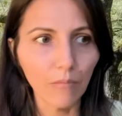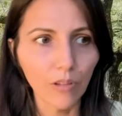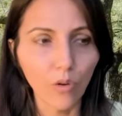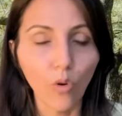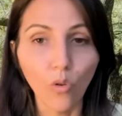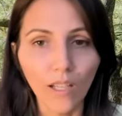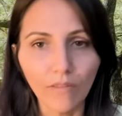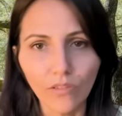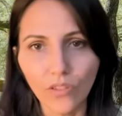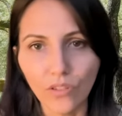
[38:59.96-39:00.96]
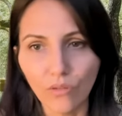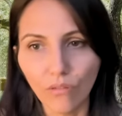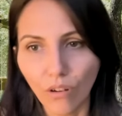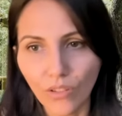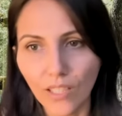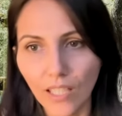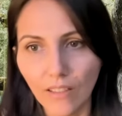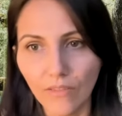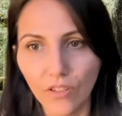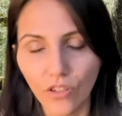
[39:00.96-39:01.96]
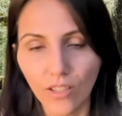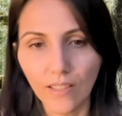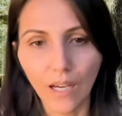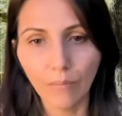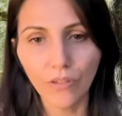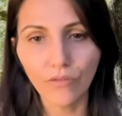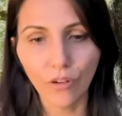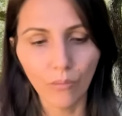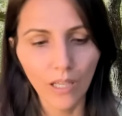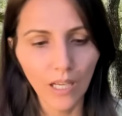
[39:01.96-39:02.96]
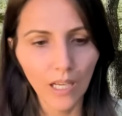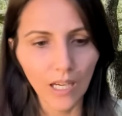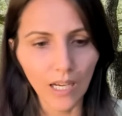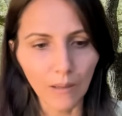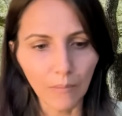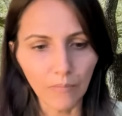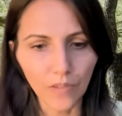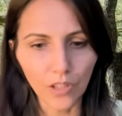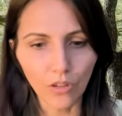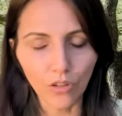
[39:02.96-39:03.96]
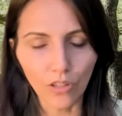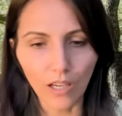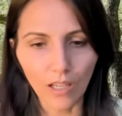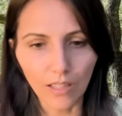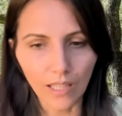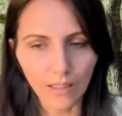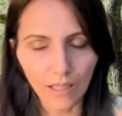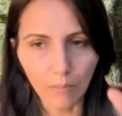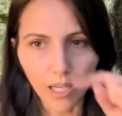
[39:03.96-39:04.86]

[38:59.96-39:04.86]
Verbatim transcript: with all levels, because all oxidative stress comes from, that